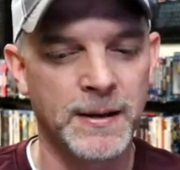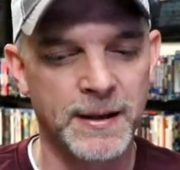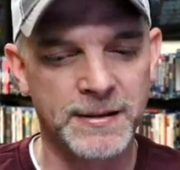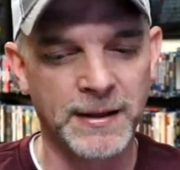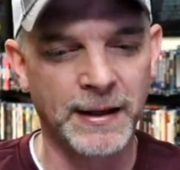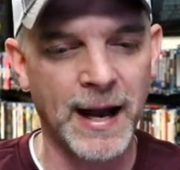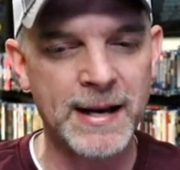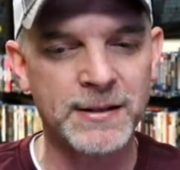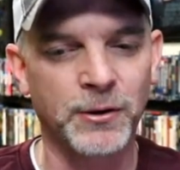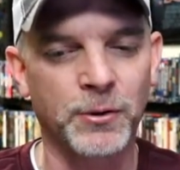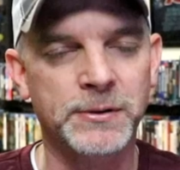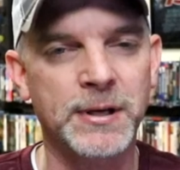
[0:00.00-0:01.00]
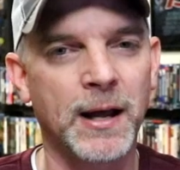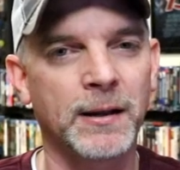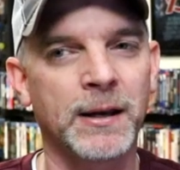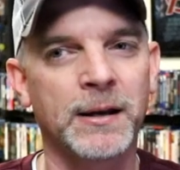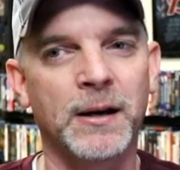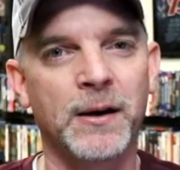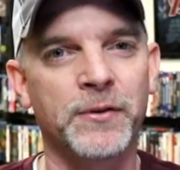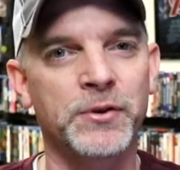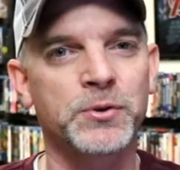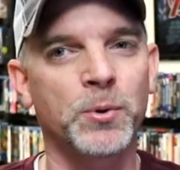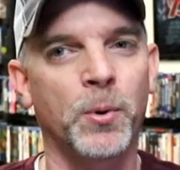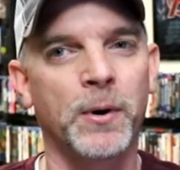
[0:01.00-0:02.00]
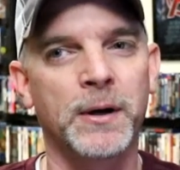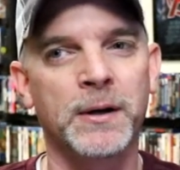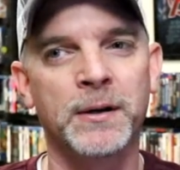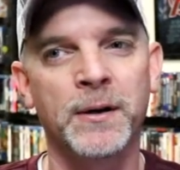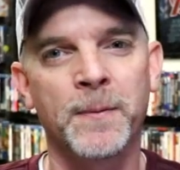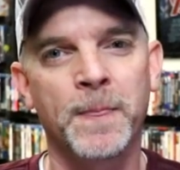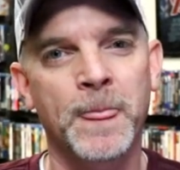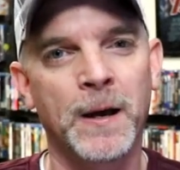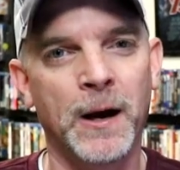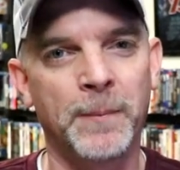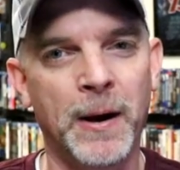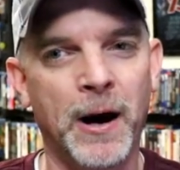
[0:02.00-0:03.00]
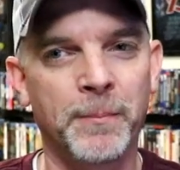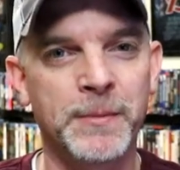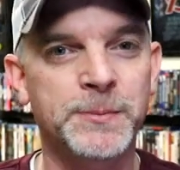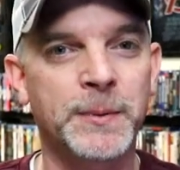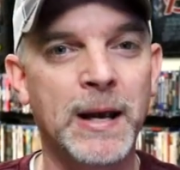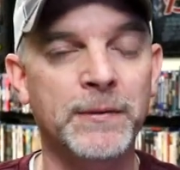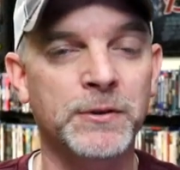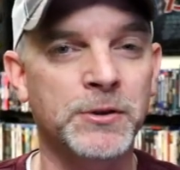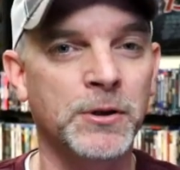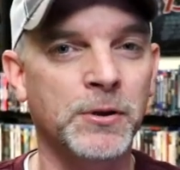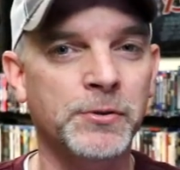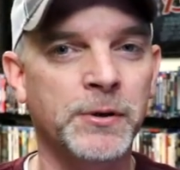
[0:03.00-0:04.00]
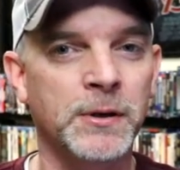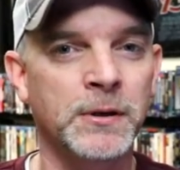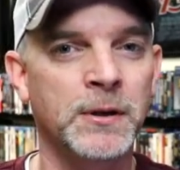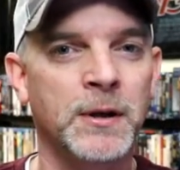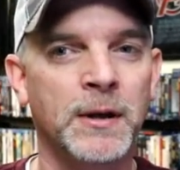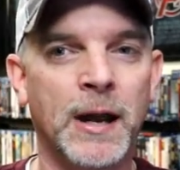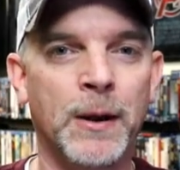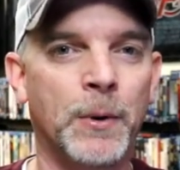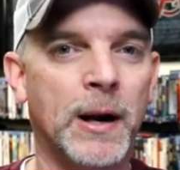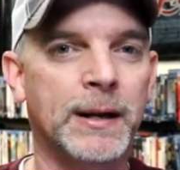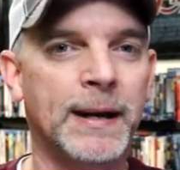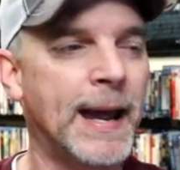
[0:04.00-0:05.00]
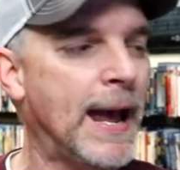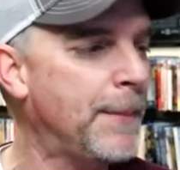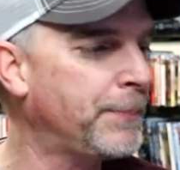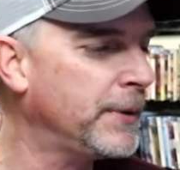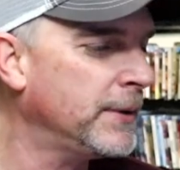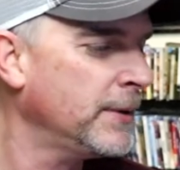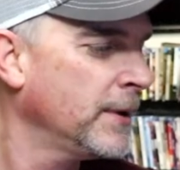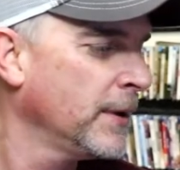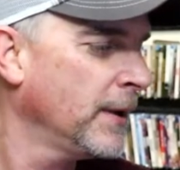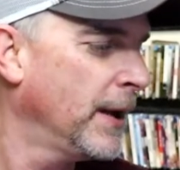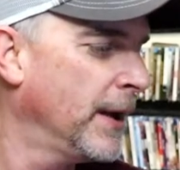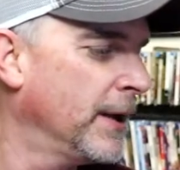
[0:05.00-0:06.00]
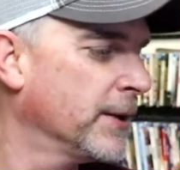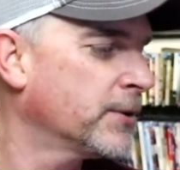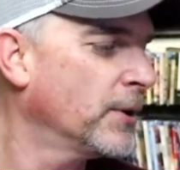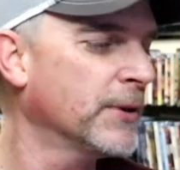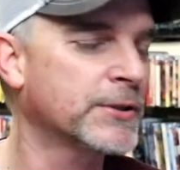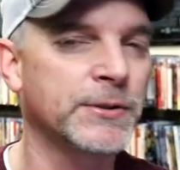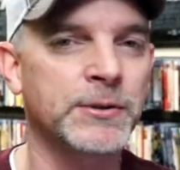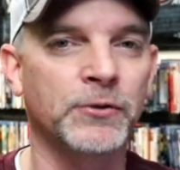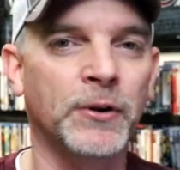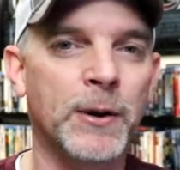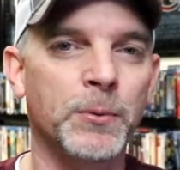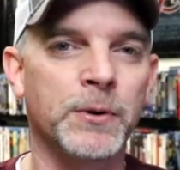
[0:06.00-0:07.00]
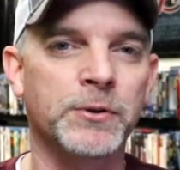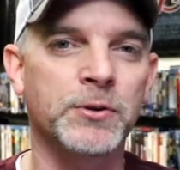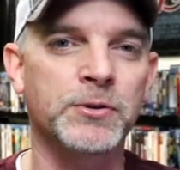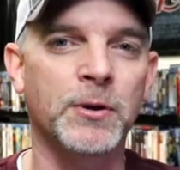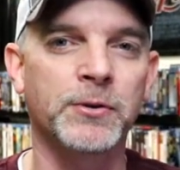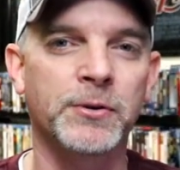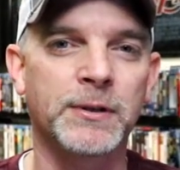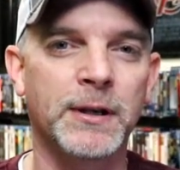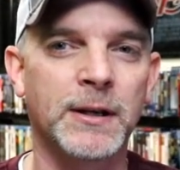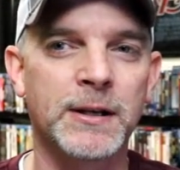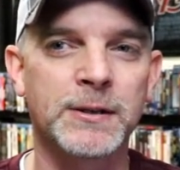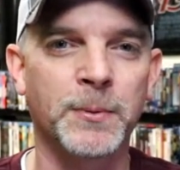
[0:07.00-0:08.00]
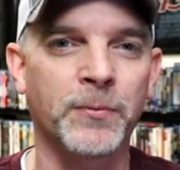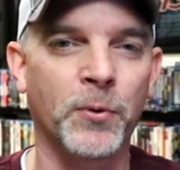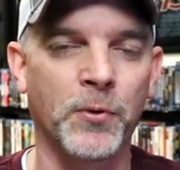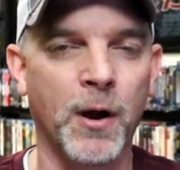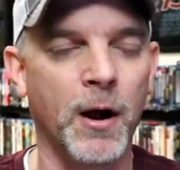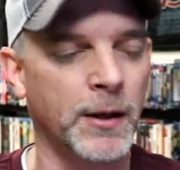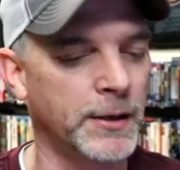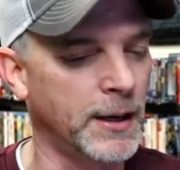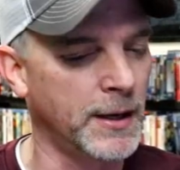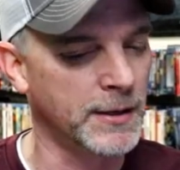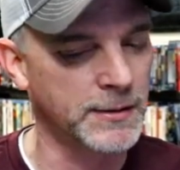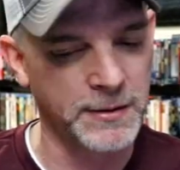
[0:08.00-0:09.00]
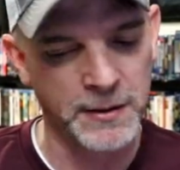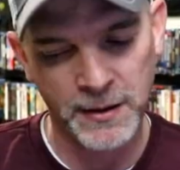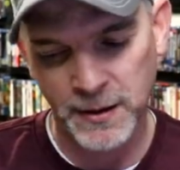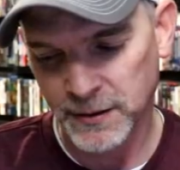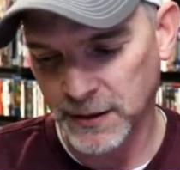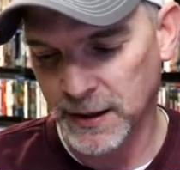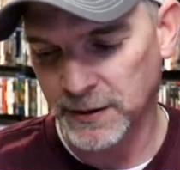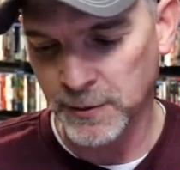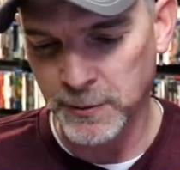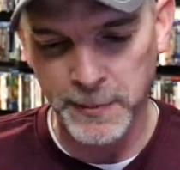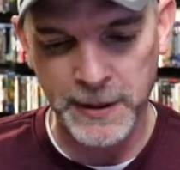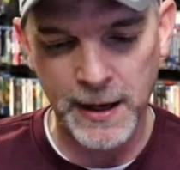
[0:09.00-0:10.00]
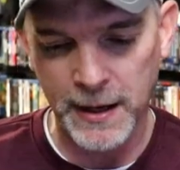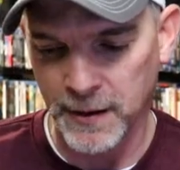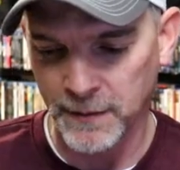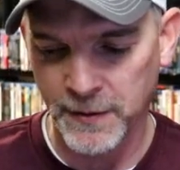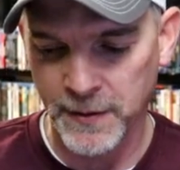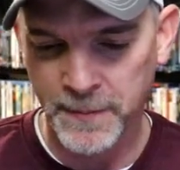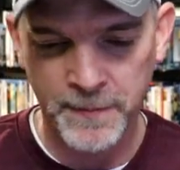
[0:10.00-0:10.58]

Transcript: It's a nice little telling of the story about misbehaving children and what can happen. And so this is a great one to show your kids before the holidays to get them to behave.